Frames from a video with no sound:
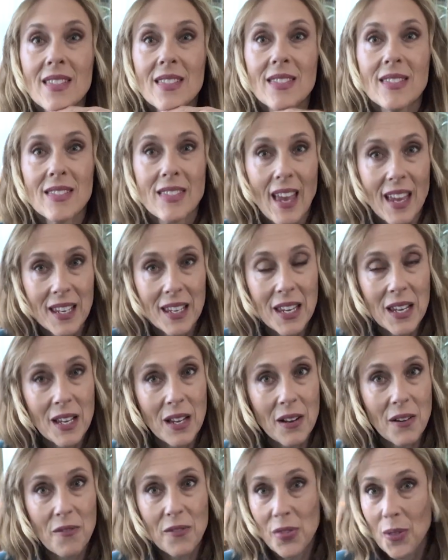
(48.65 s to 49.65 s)

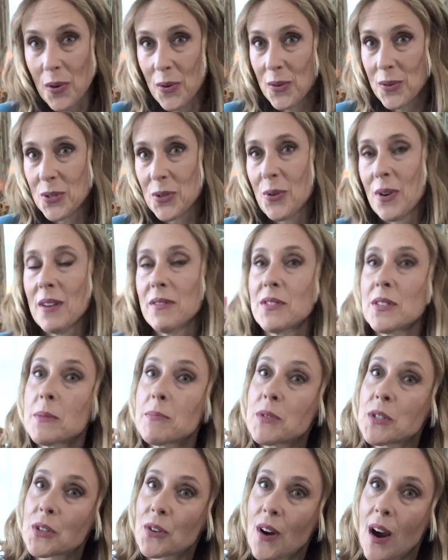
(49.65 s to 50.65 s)
thanking those who have
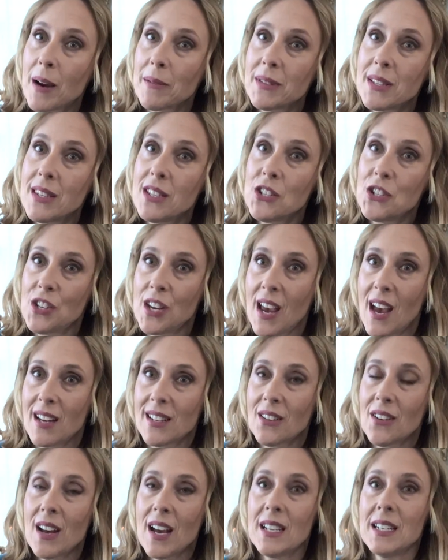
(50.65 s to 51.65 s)
subscribed to the
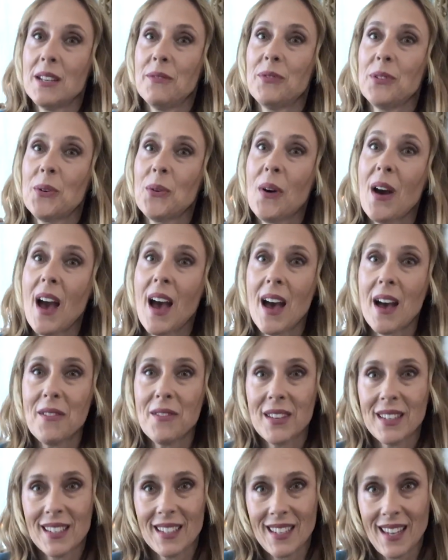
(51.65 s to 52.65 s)
channel. And if you
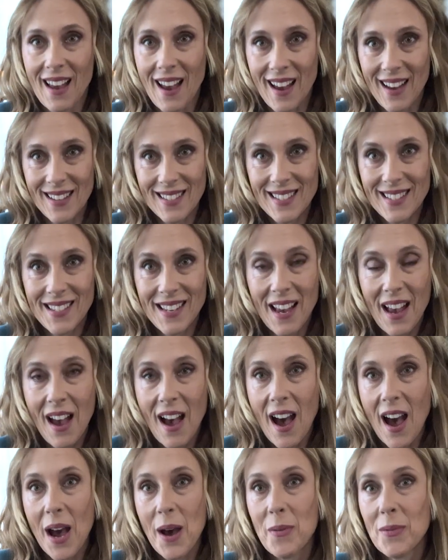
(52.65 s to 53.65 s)
haven't yet,
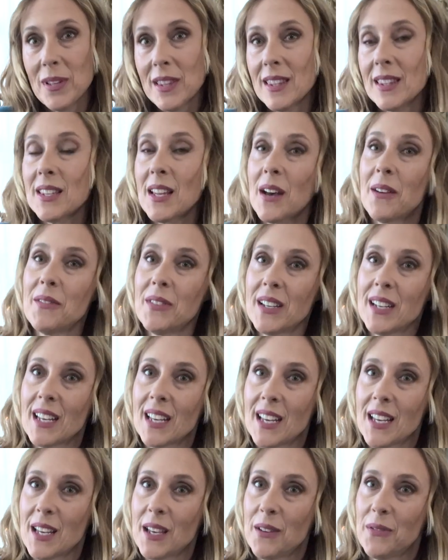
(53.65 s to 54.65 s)
I would love it
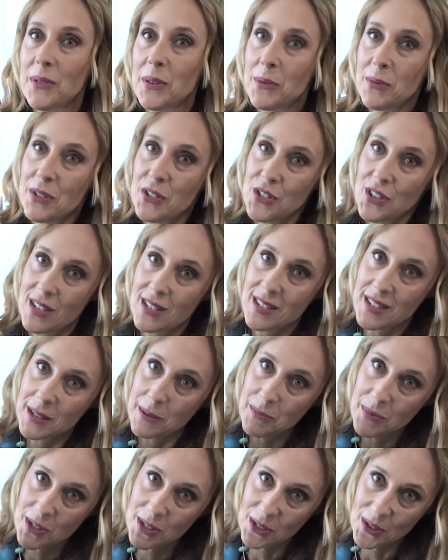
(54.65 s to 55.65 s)
if you would just
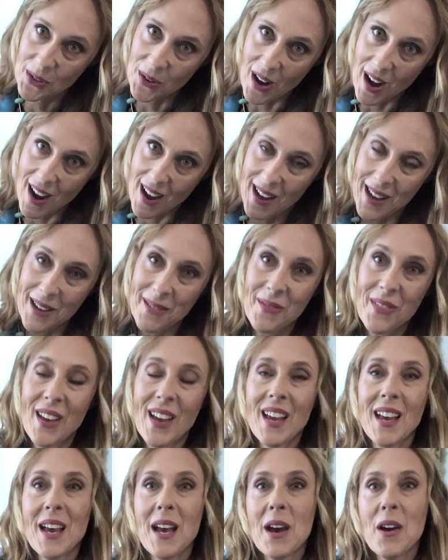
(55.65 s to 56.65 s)
subscribe
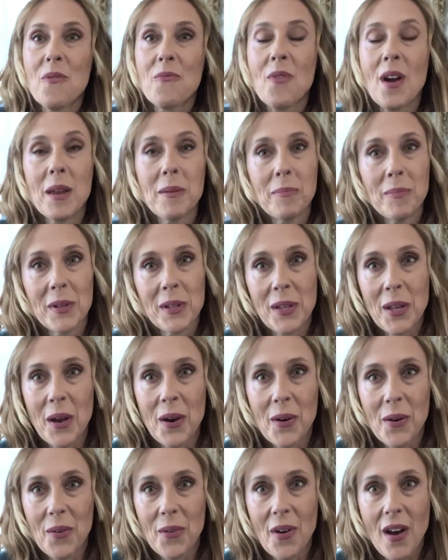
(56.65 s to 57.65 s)
right
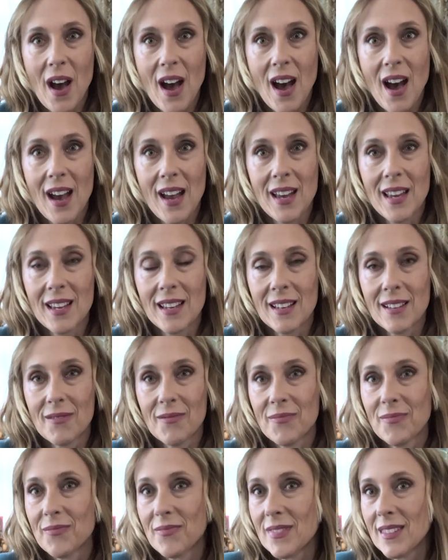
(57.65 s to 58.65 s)
below. I
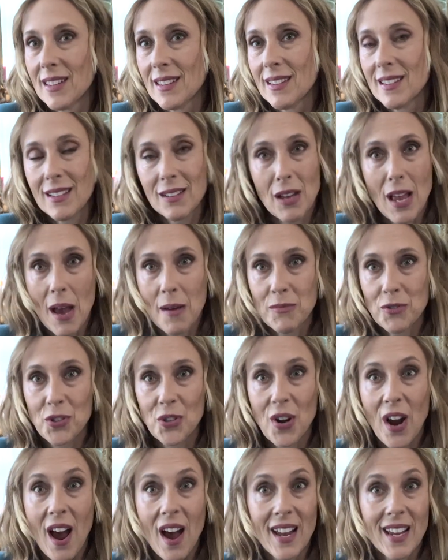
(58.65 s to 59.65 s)
am
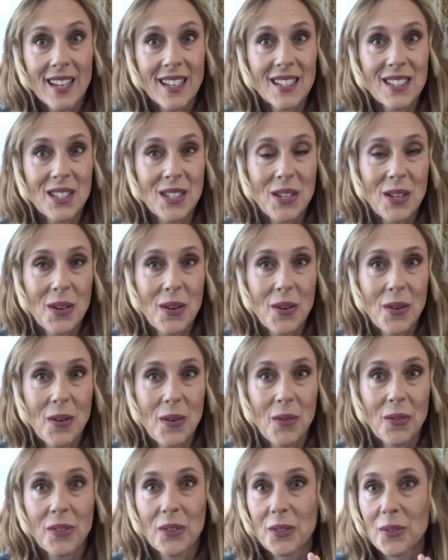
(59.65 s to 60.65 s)
trying
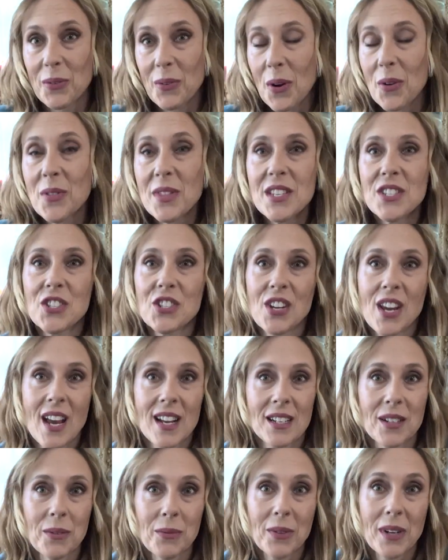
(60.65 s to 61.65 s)
to grow this
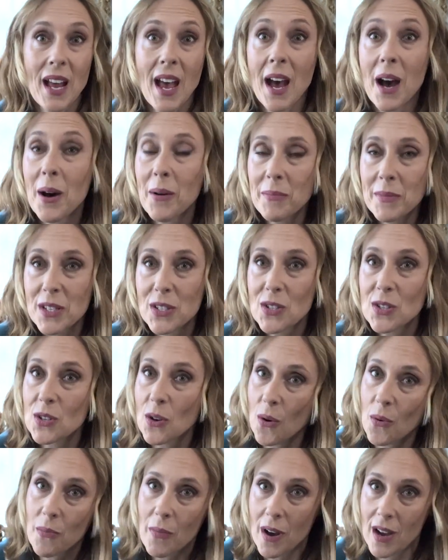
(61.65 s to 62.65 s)
channel. It would help me
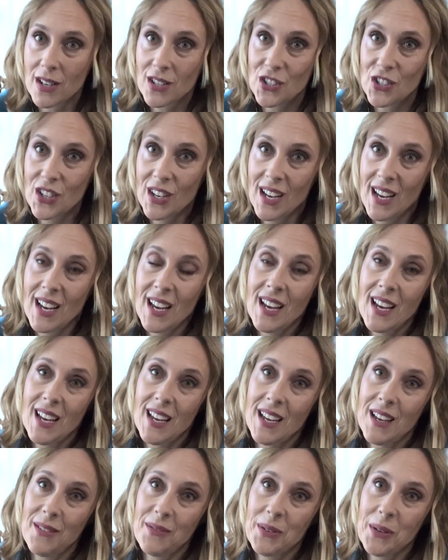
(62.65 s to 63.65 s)
so much
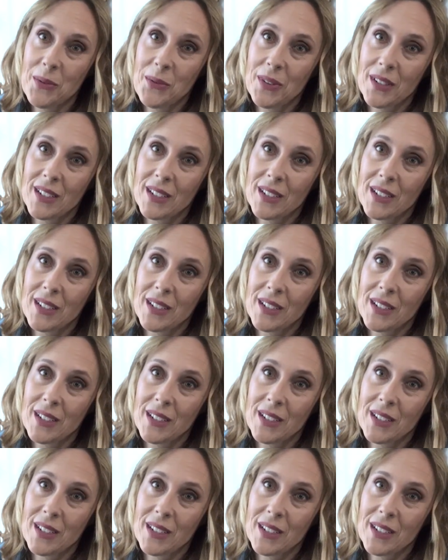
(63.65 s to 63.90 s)
if you would